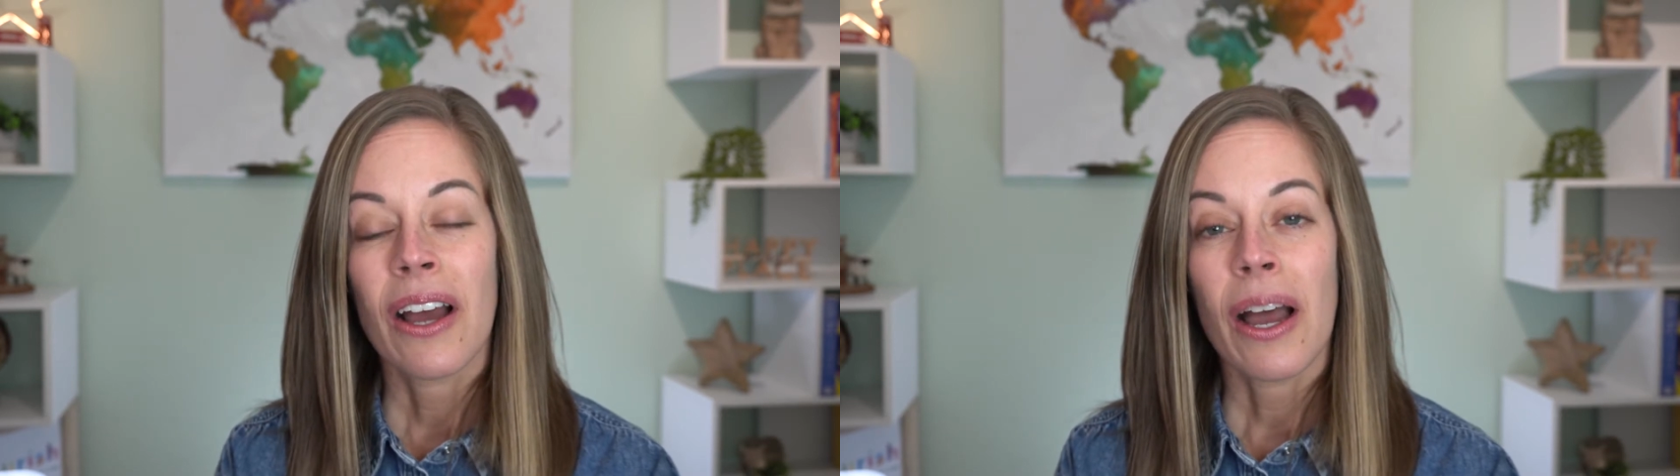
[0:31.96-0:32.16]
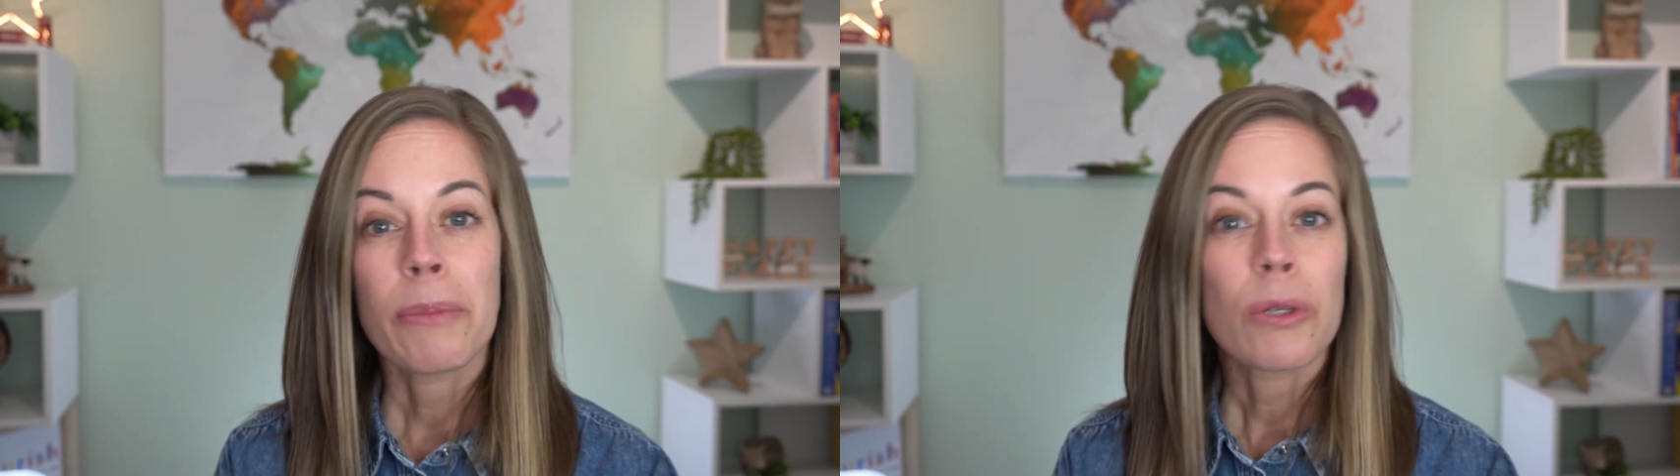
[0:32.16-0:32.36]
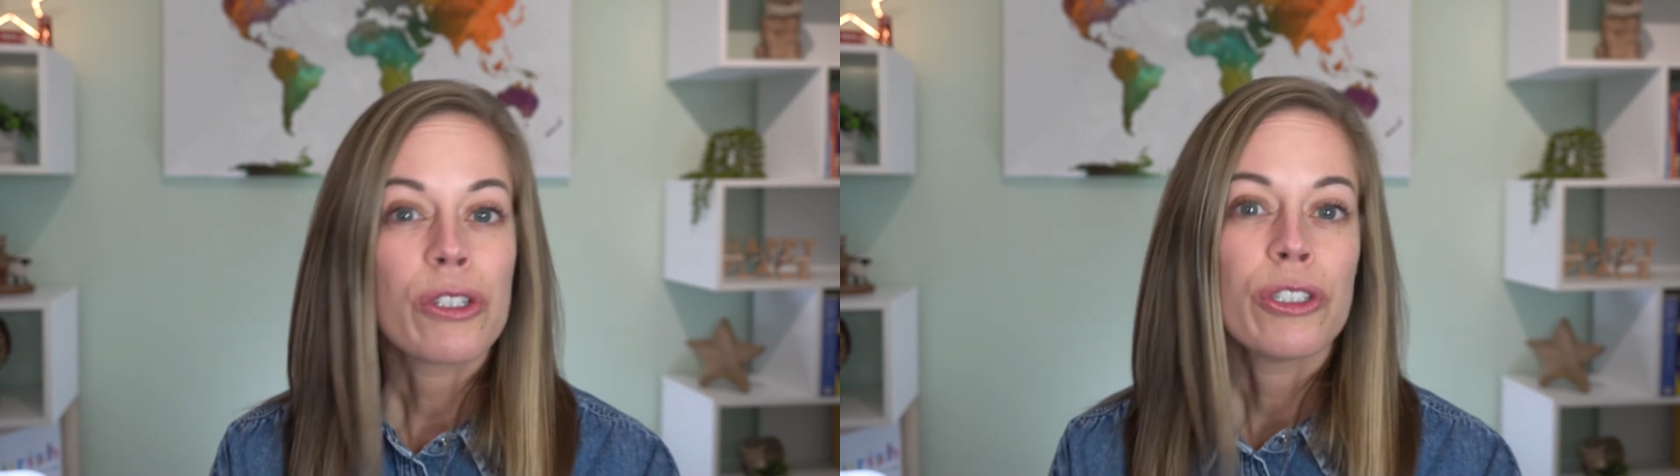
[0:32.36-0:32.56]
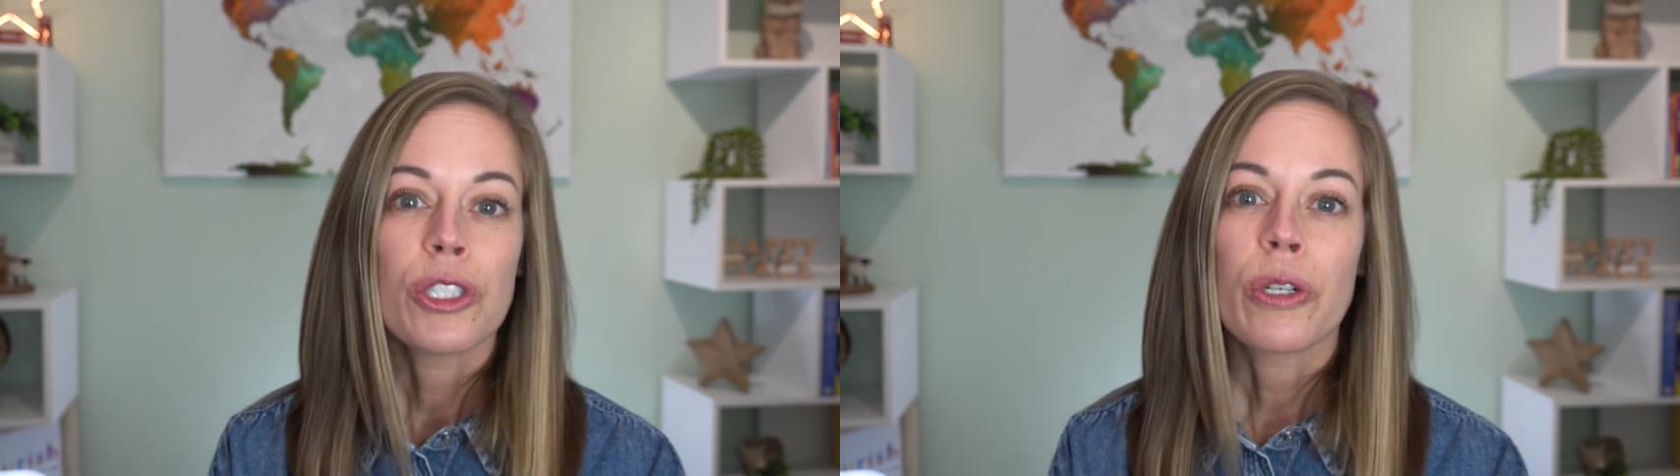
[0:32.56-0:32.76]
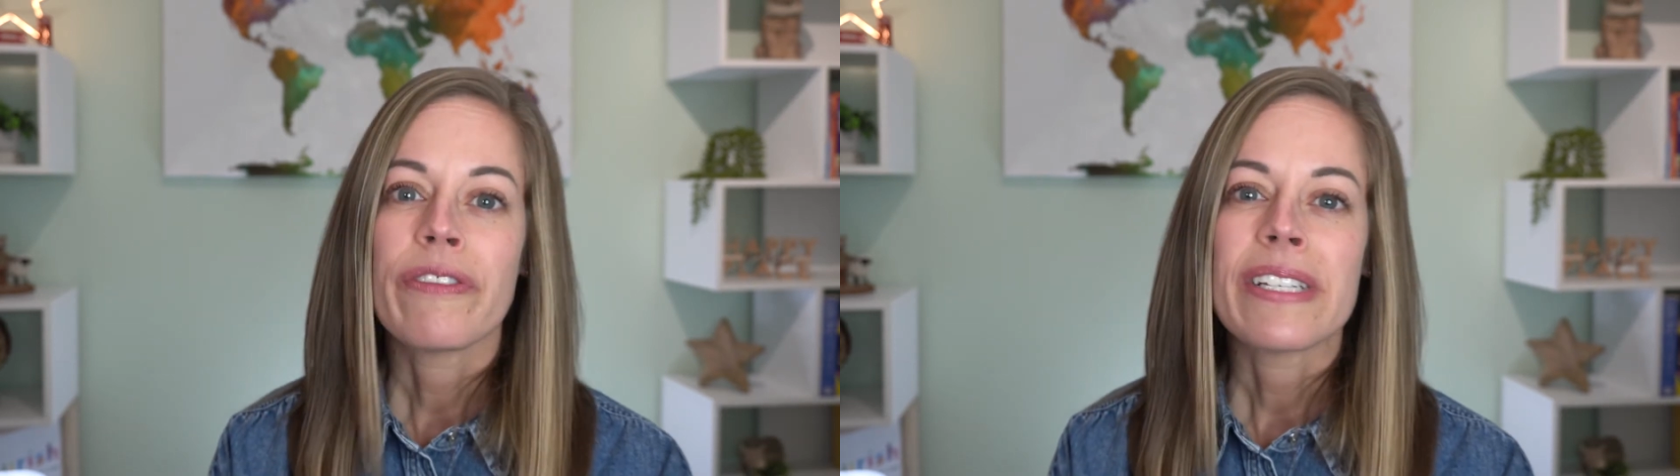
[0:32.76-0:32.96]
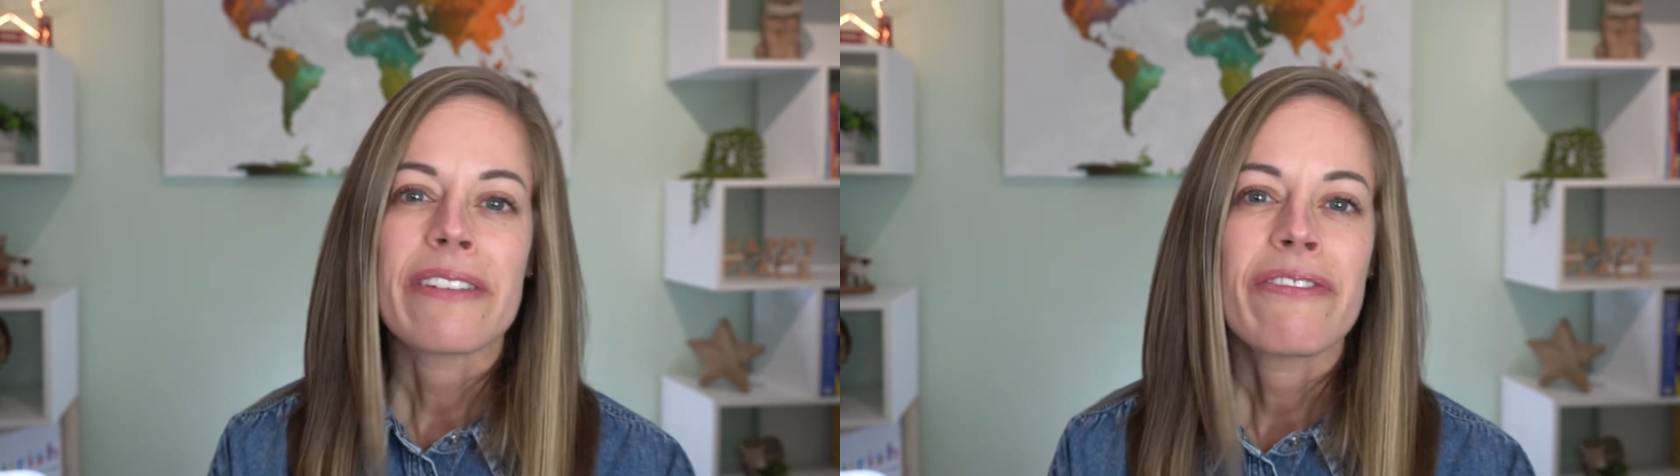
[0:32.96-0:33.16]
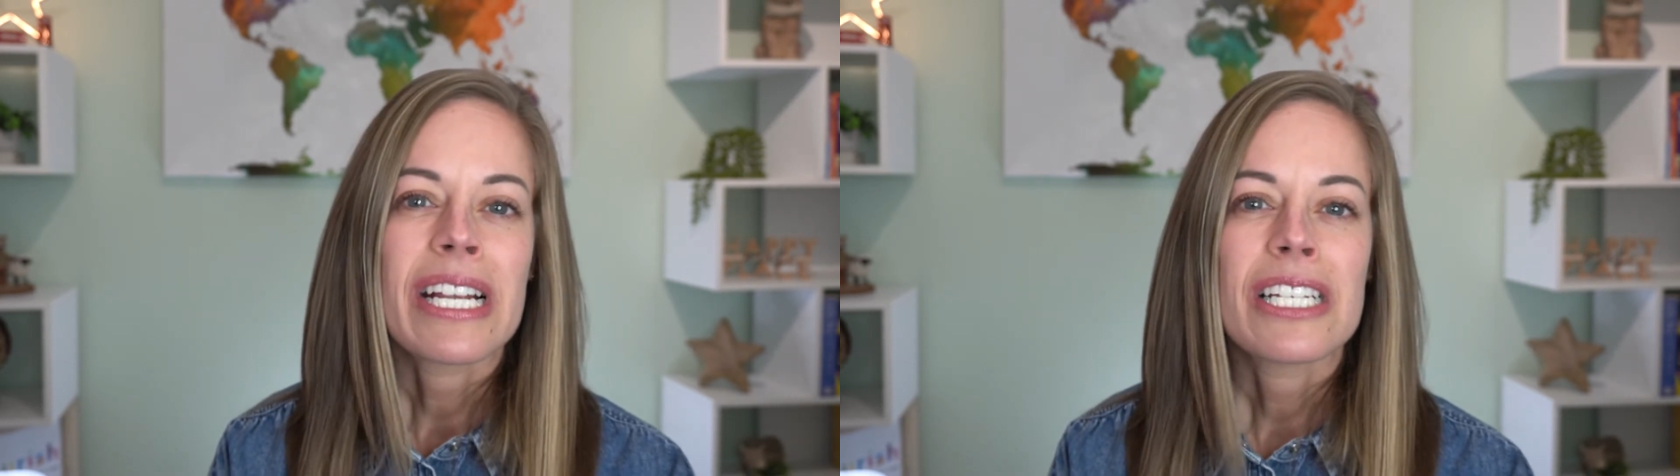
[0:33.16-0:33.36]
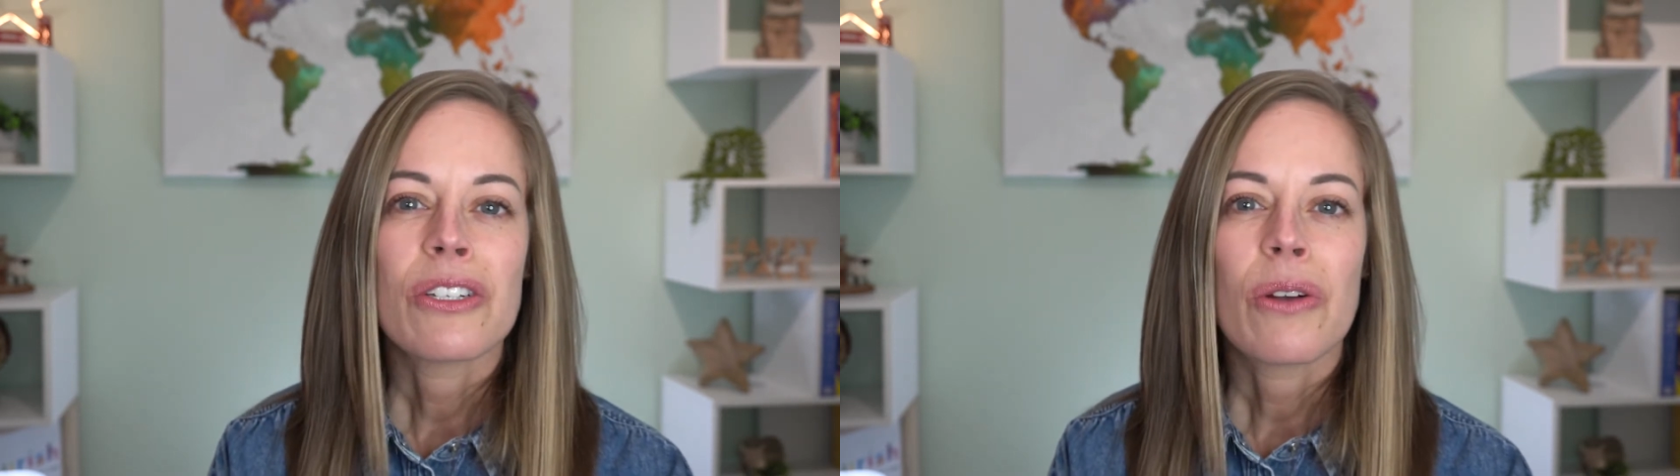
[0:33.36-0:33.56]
I'm not too sure if it's affected